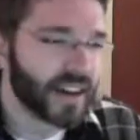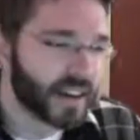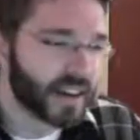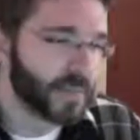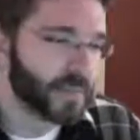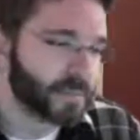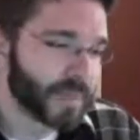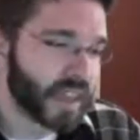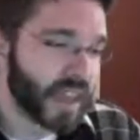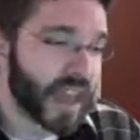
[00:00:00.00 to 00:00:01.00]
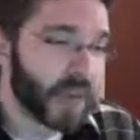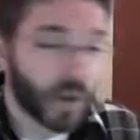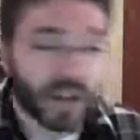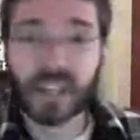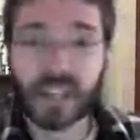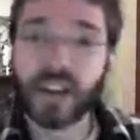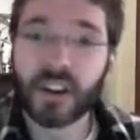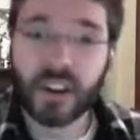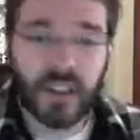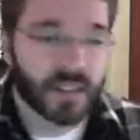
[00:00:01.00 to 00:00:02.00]
Um, and whereas the
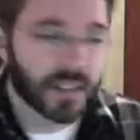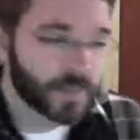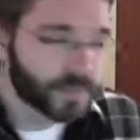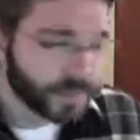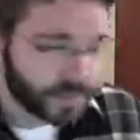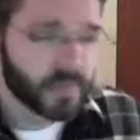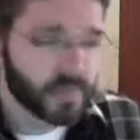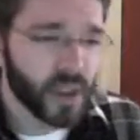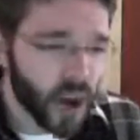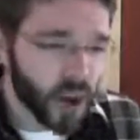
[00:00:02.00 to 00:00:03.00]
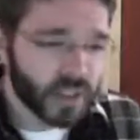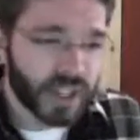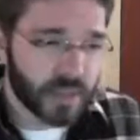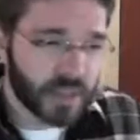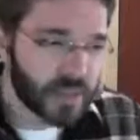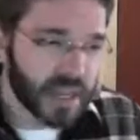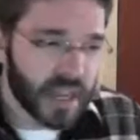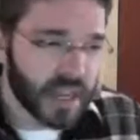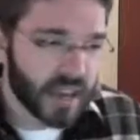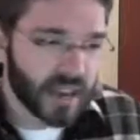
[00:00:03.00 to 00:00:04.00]
younger kids all seem to
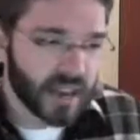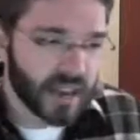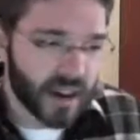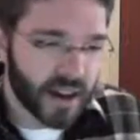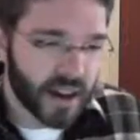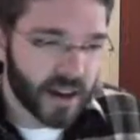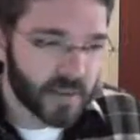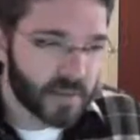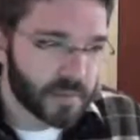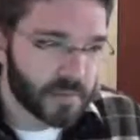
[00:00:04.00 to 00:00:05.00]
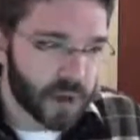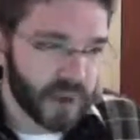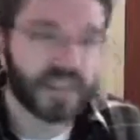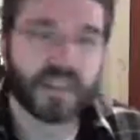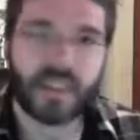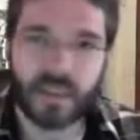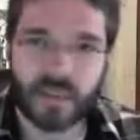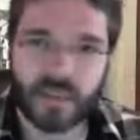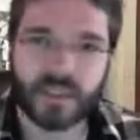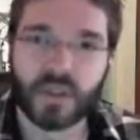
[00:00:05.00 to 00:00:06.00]
be uh, going to
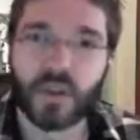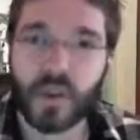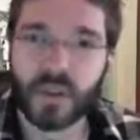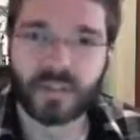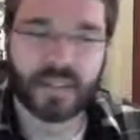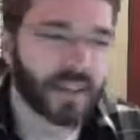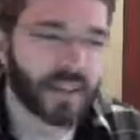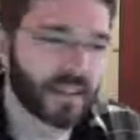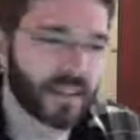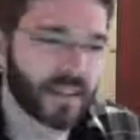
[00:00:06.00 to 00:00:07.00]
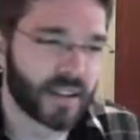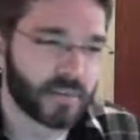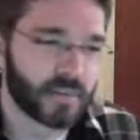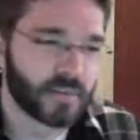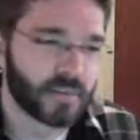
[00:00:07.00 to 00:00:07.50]
to school and uh,